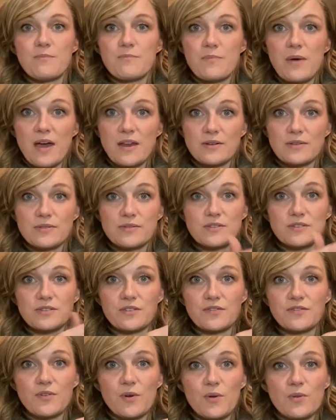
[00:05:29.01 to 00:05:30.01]
petals or
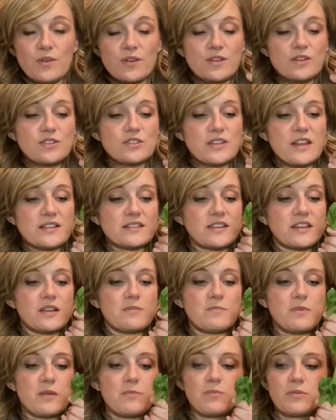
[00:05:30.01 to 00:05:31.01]
foliage that's going to
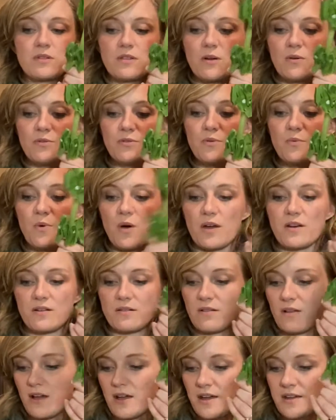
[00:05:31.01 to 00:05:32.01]
be below the water
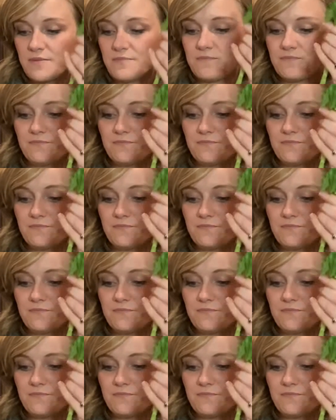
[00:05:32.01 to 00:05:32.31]
line.